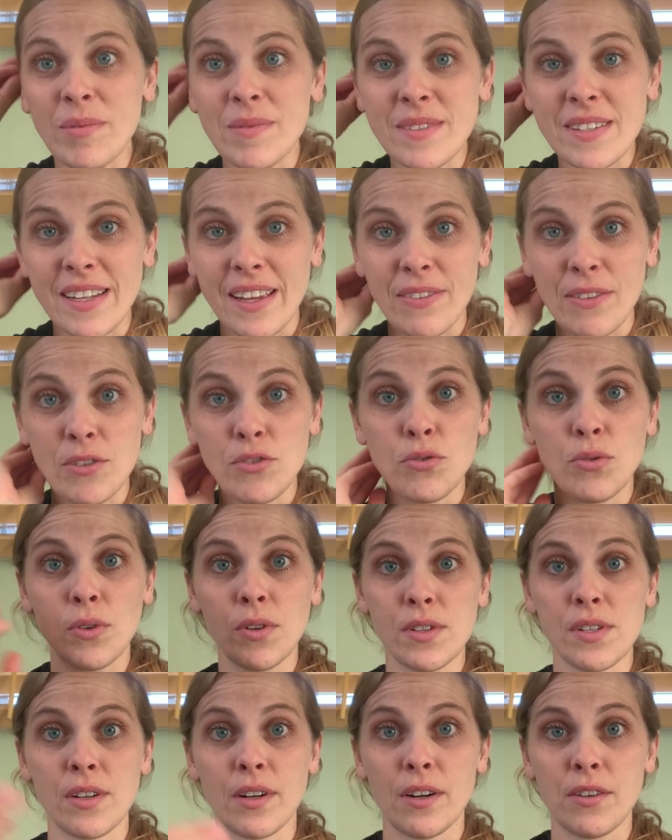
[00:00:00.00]
to get the
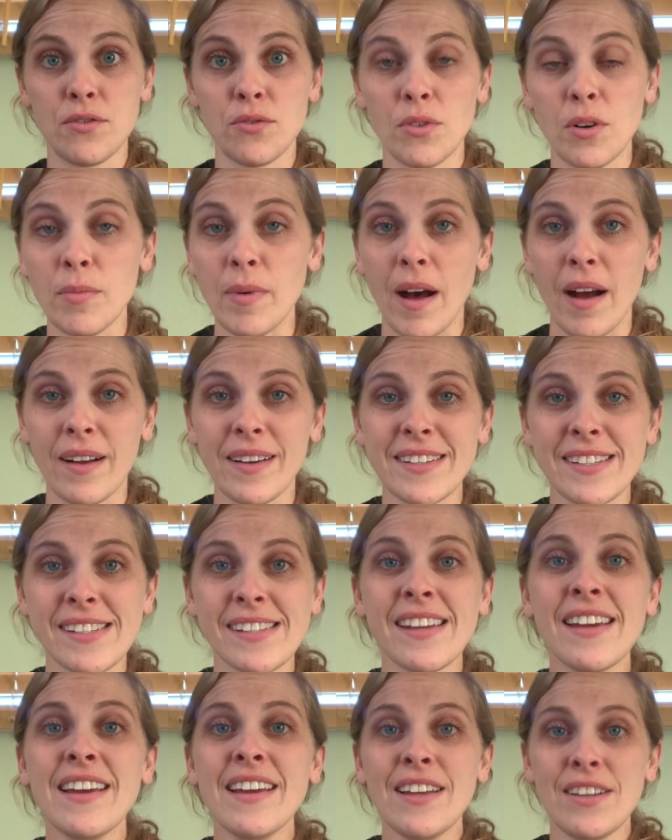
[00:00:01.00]
tools in our toolbox
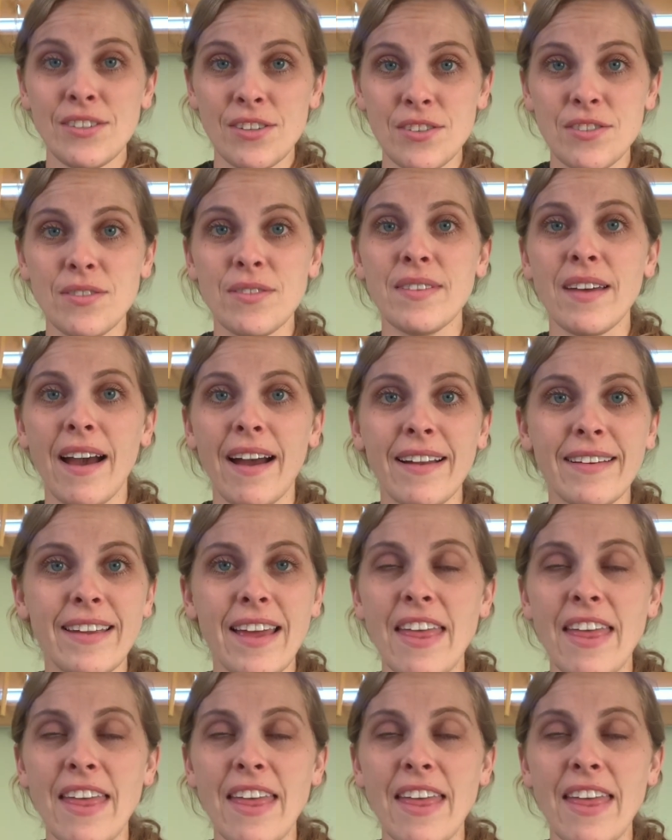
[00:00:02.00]
to do that.